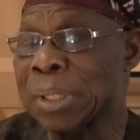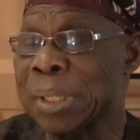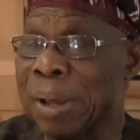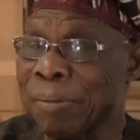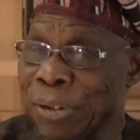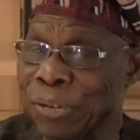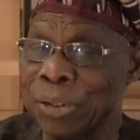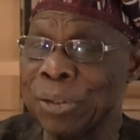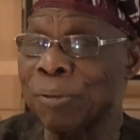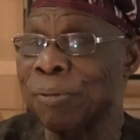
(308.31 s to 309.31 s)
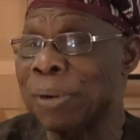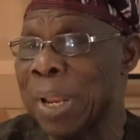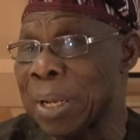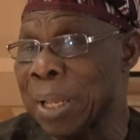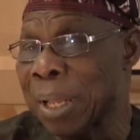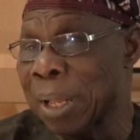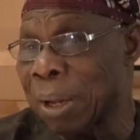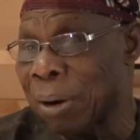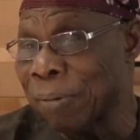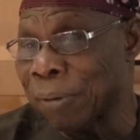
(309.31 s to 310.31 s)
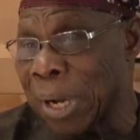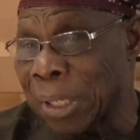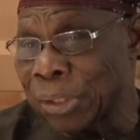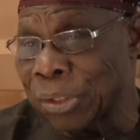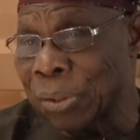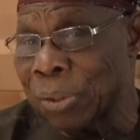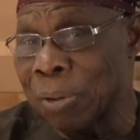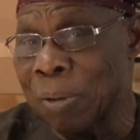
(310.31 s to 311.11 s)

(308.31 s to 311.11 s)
diversity of culture.